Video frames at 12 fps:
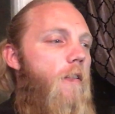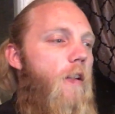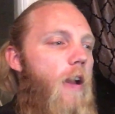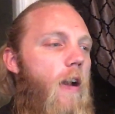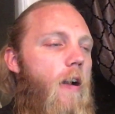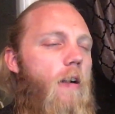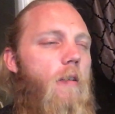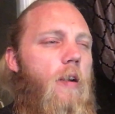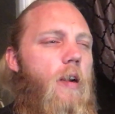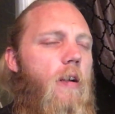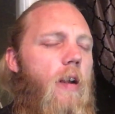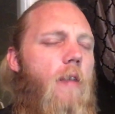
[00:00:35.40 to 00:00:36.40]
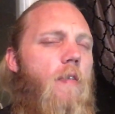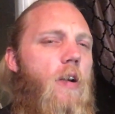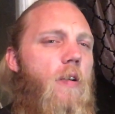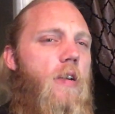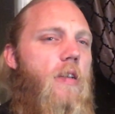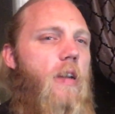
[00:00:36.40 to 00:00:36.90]
Now, and I've
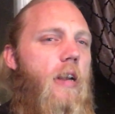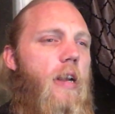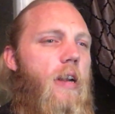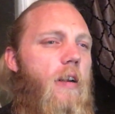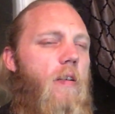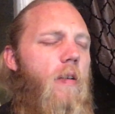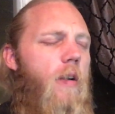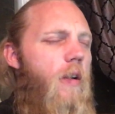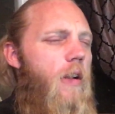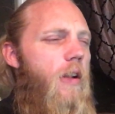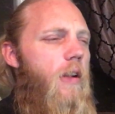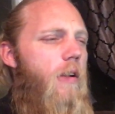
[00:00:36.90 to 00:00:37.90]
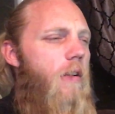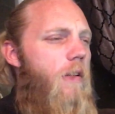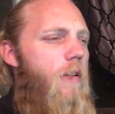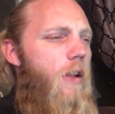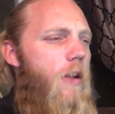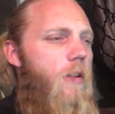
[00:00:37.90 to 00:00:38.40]
noticed
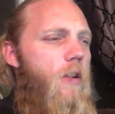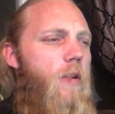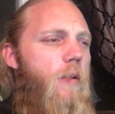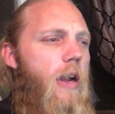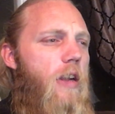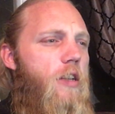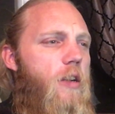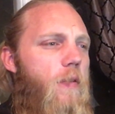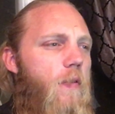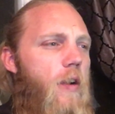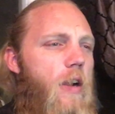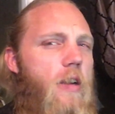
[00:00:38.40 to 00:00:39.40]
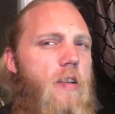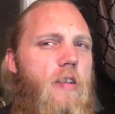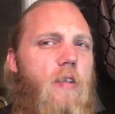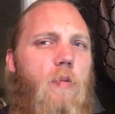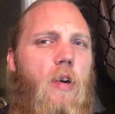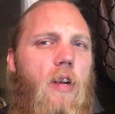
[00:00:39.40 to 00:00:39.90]
you ask your
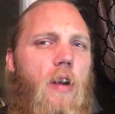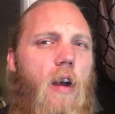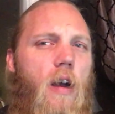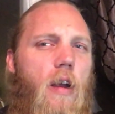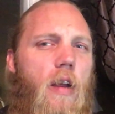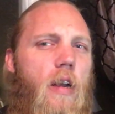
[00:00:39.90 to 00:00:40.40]
friends and whatnot,